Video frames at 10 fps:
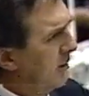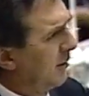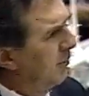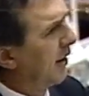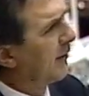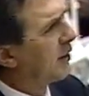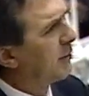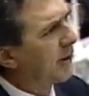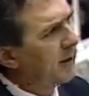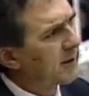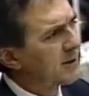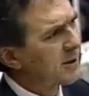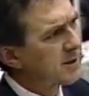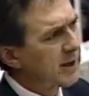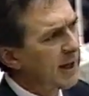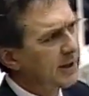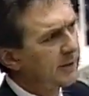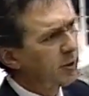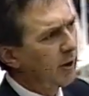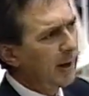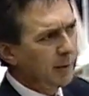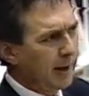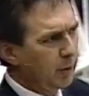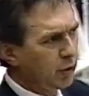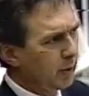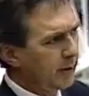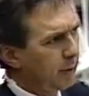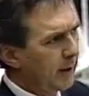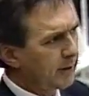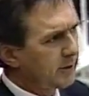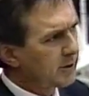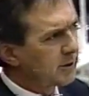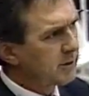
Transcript: by the American Society of Crime Laboratory Directors?